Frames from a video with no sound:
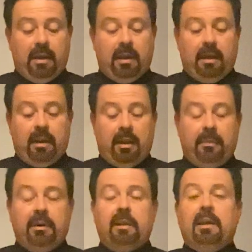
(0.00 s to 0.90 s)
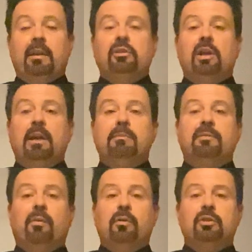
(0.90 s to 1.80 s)
And I'm in the King James
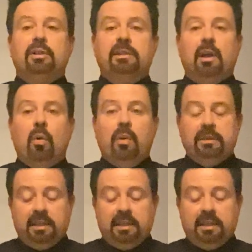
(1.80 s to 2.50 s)
Version as always.